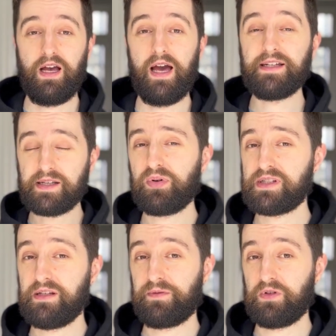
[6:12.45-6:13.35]
And it's a
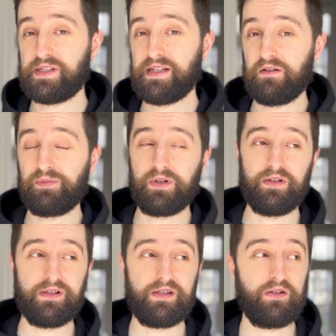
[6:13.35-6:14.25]
positive for yourself
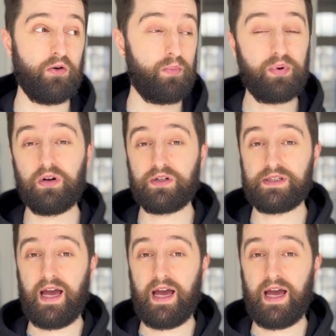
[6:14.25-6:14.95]
because you're booked